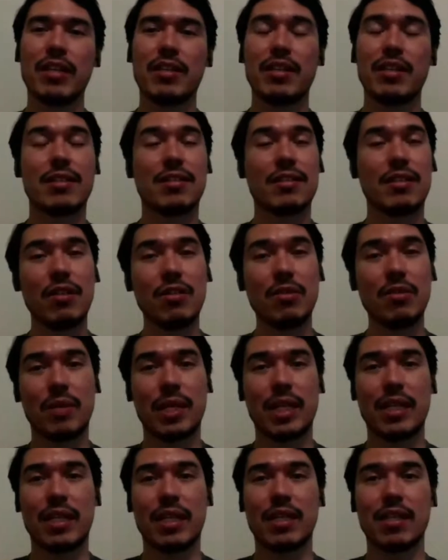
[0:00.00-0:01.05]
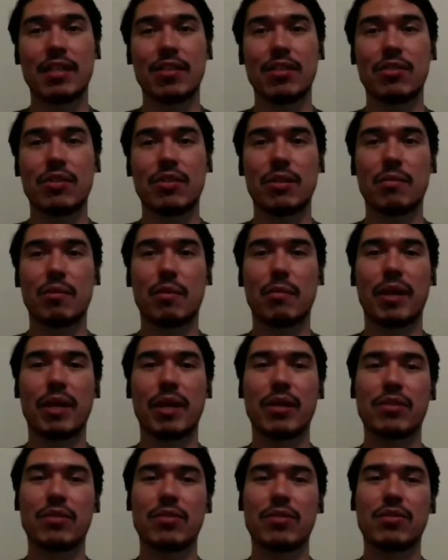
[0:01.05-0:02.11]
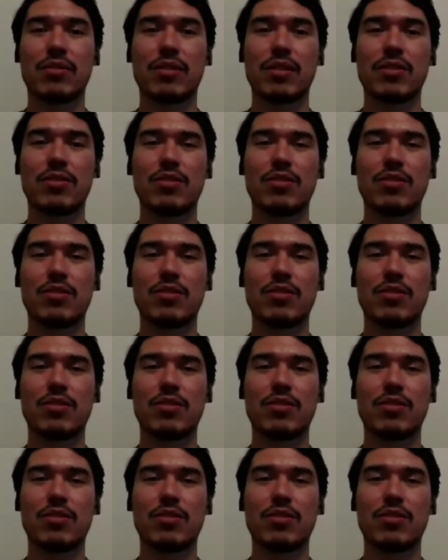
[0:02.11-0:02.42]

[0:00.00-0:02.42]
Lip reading: that's another way that you can prepare is